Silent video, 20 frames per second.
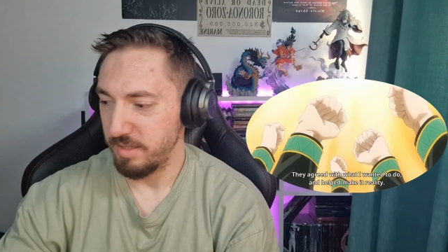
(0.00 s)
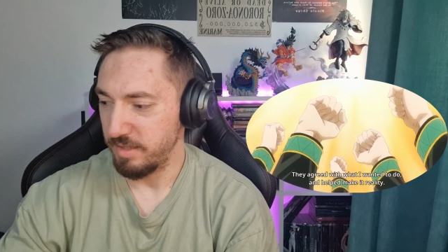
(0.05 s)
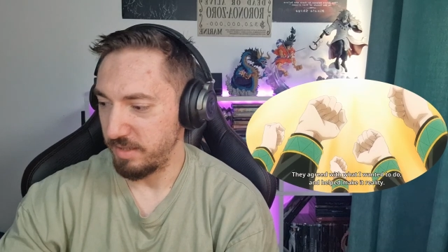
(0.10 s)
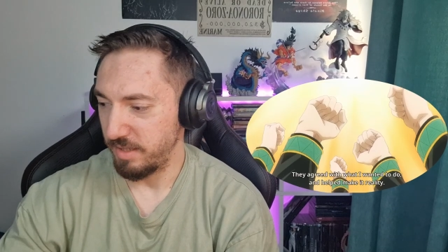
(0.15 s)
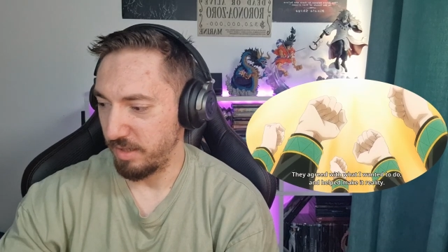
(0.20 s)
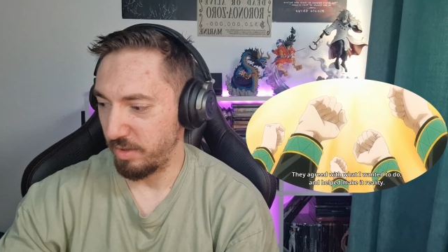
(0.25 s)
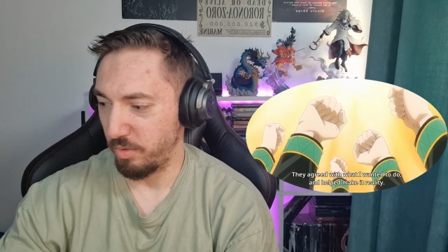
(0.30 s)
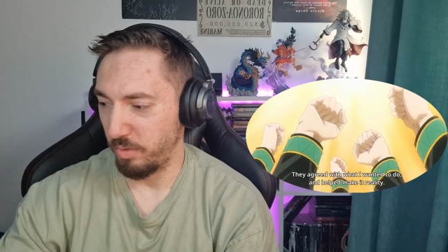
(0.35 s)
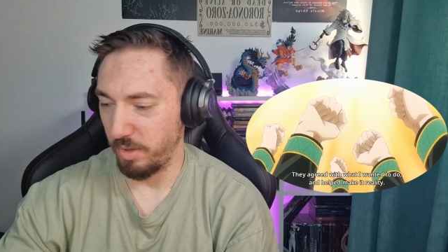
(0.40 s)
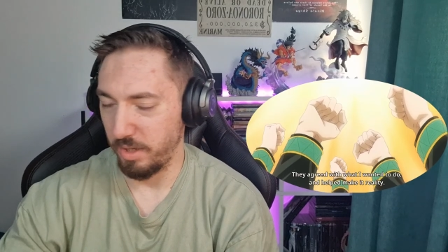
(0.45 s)

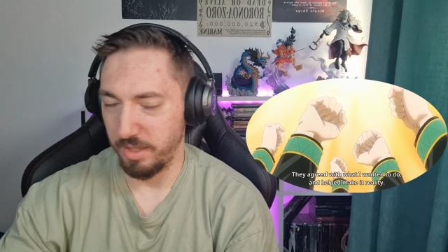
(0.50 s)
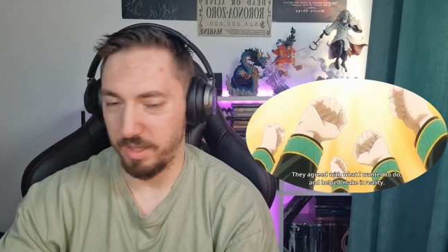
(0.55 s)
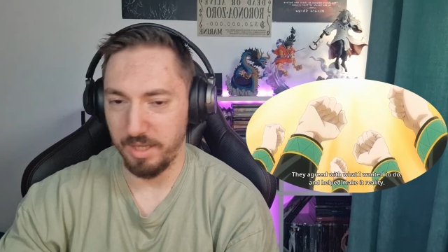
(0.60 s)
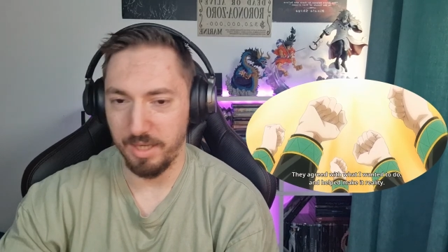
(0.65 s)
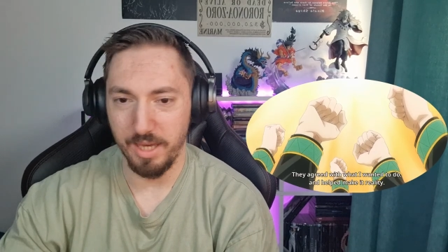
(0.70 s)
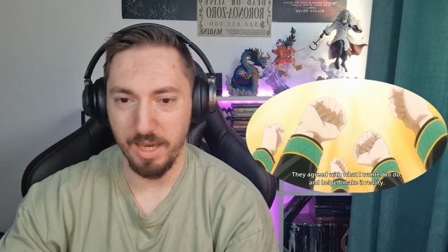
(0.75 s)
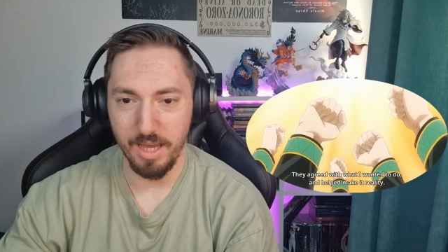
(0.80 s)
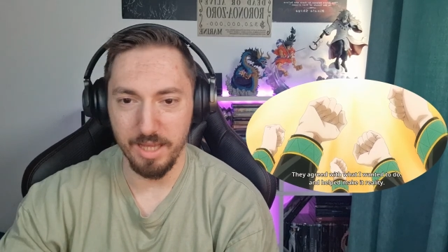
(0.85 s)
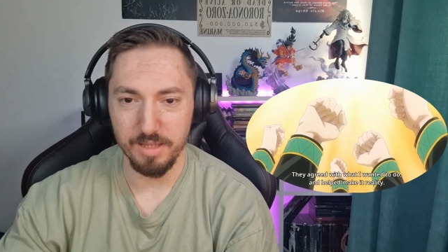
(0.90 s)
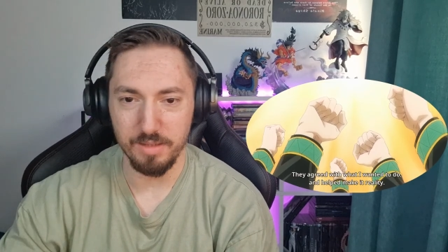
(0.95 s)
Sakura
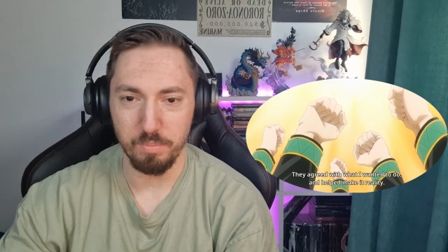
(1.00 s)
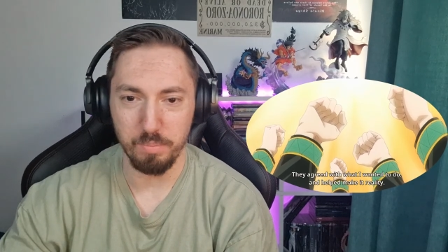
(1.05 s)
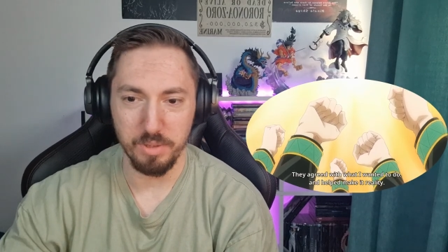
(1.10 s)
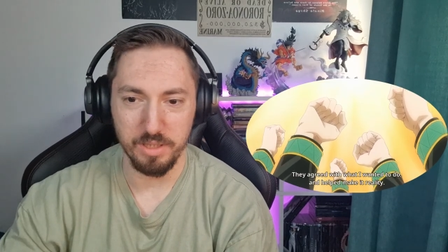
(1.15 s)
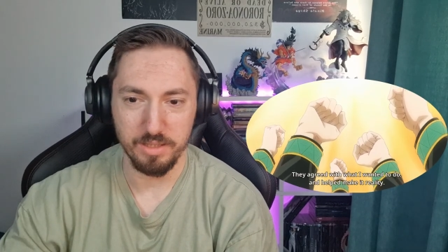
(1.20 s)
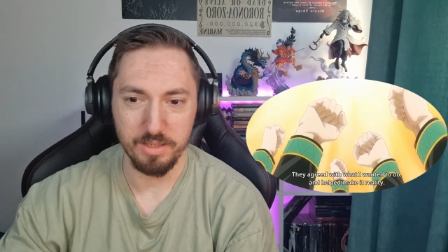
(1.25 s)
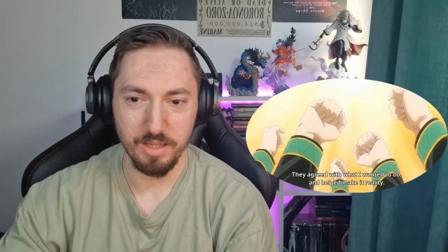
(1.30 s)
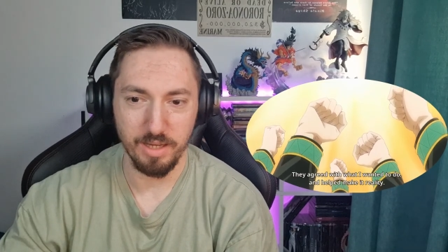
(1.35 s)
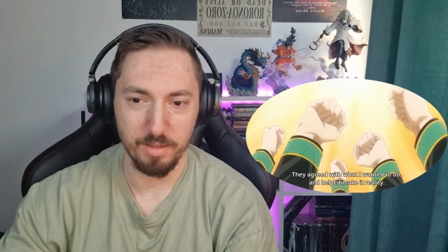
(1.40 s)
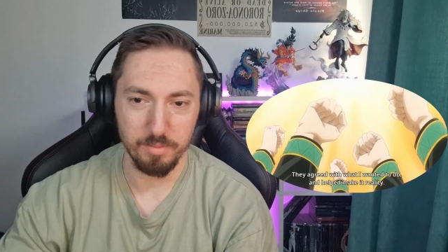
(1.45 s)
can't
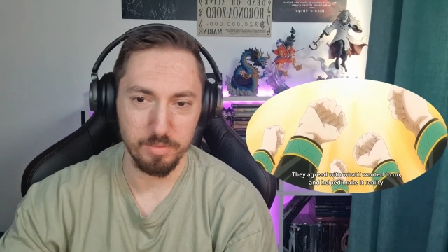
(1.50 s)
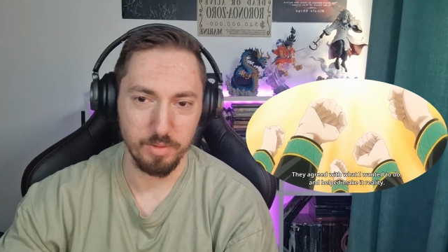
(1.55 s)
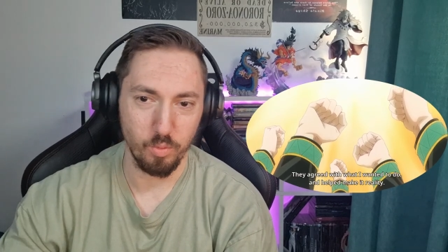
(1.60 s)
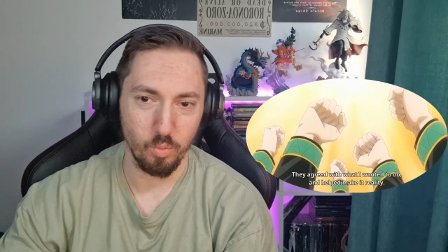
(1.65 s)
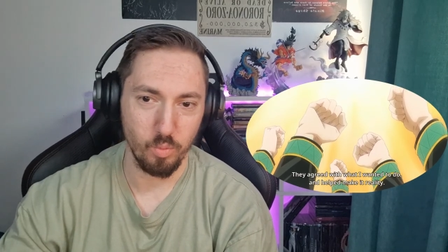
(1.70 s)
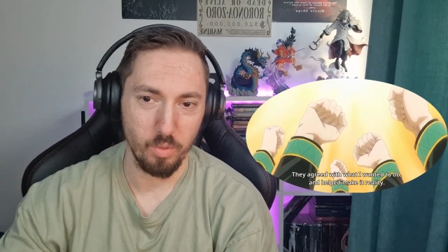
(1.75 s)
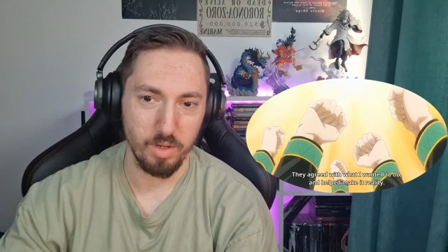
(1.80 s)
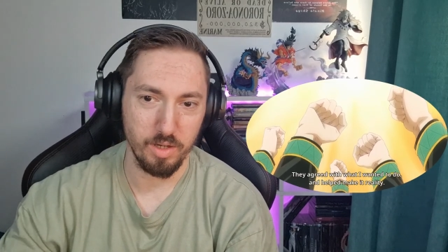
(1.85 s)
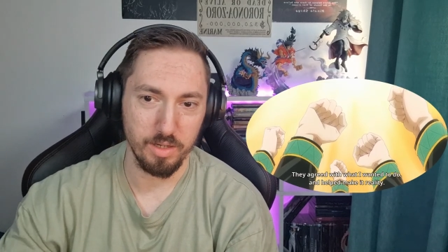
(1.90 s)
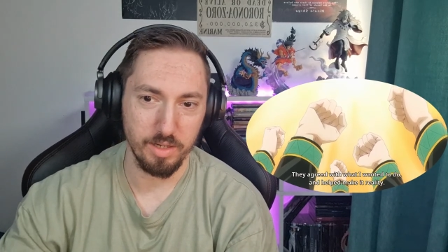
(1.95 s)
become the
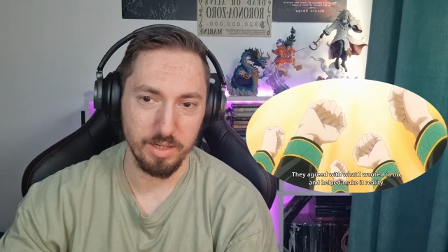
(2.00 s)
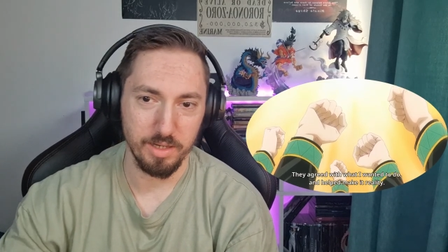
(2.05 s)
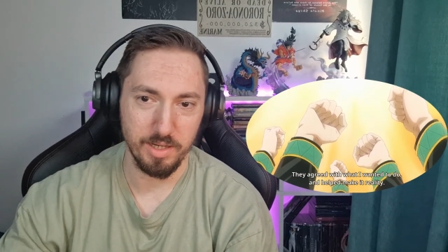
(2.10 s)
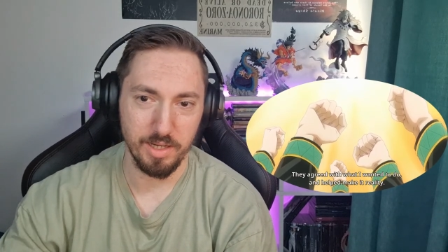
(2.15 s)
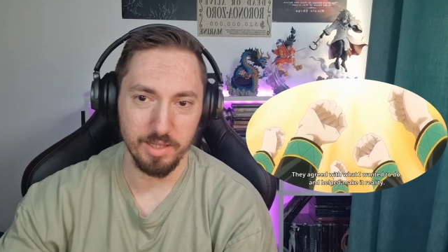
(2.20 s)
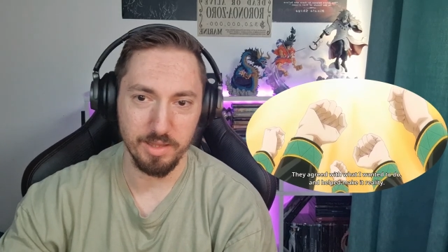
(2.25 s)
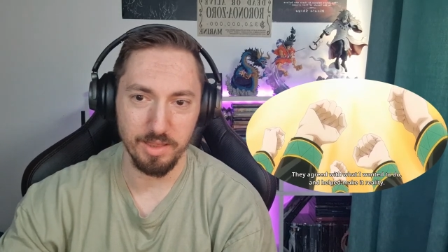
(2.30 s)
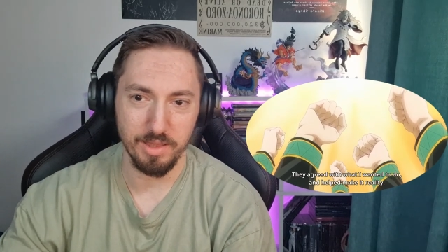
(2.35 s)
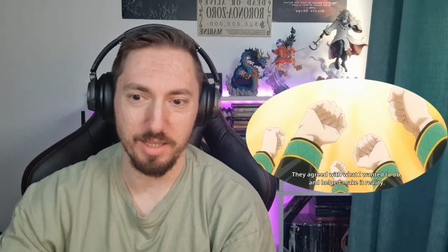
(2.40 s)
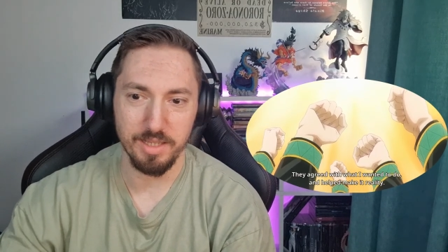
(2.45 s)
one
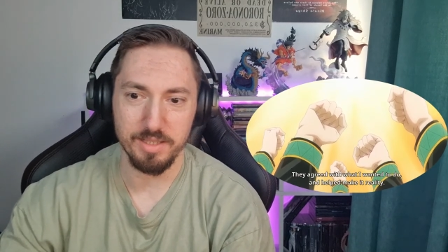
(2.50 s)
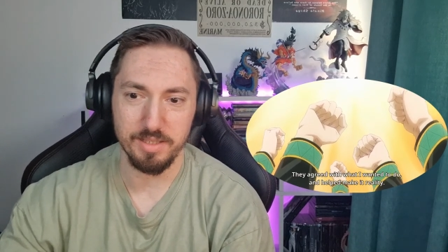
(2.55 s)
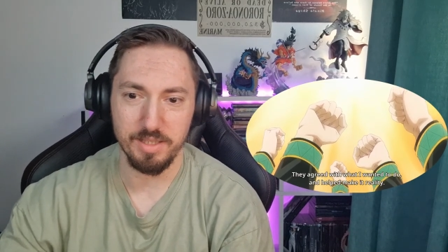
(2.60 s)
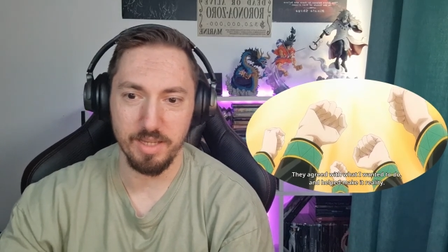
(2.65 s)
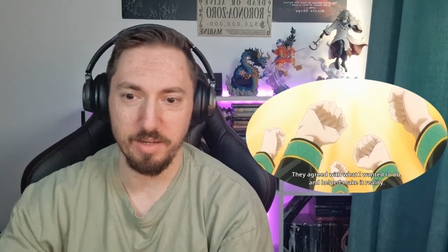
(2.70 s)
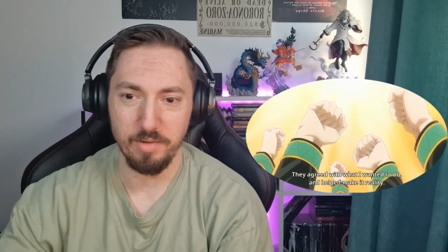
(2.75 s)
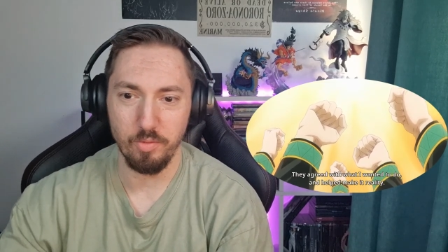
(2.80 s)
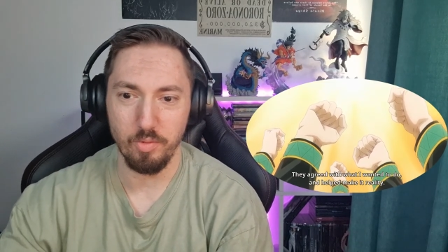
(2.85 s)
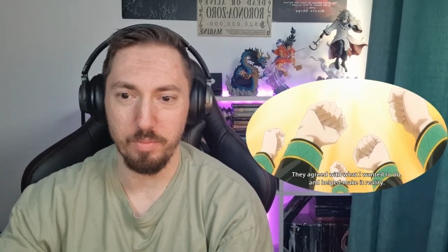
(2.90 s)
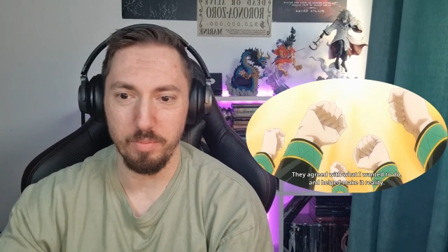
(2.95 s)

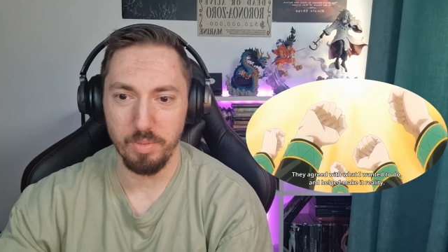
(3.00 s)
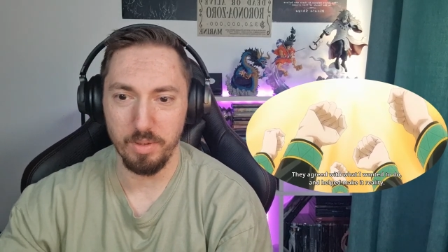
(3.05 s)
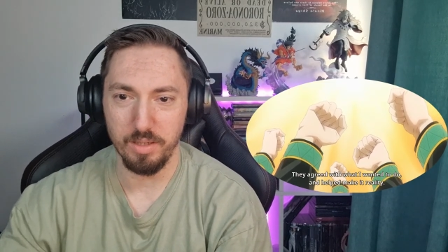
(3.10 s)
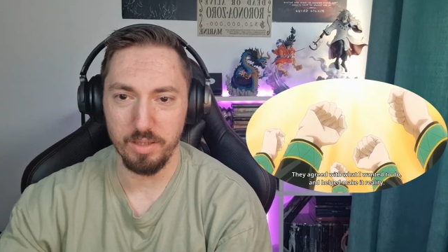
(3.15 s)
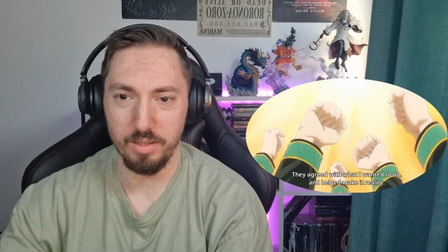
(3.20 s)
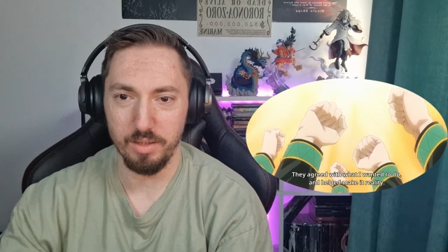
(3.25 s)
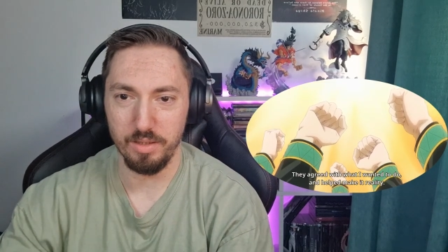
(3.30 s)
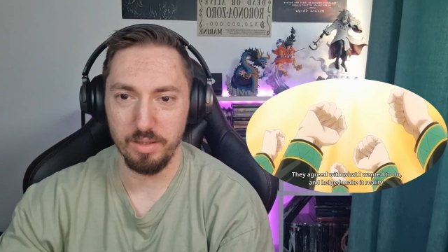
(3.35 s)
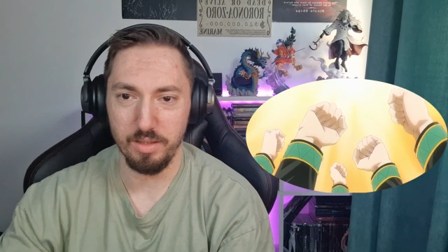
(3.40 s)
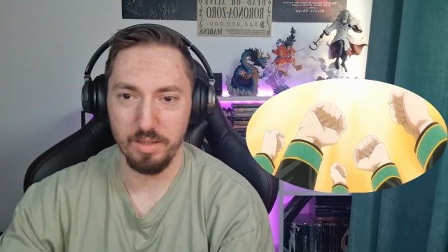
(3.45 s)
unless
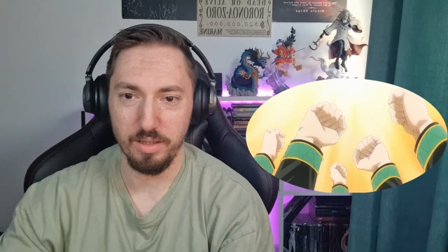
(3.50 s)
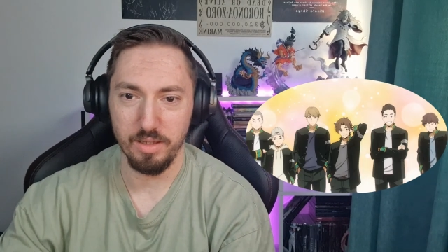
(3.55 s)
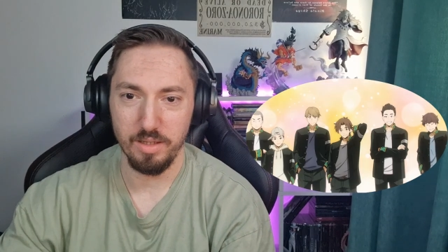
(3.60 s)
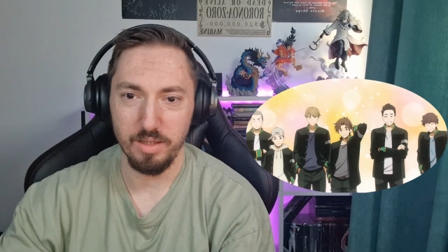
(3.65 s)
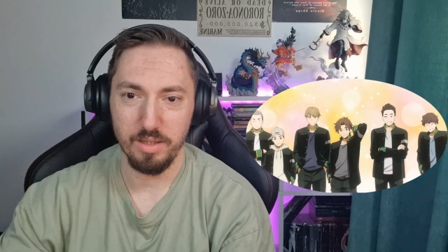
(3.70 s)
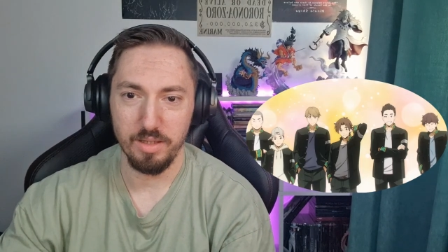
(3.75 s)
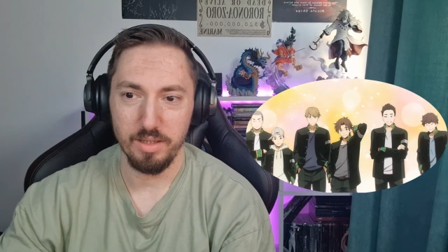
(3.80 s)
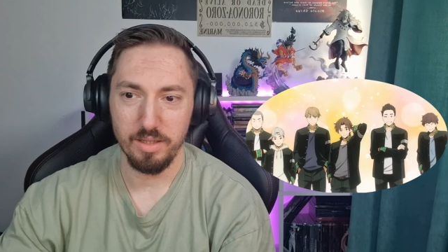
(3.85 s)
everybody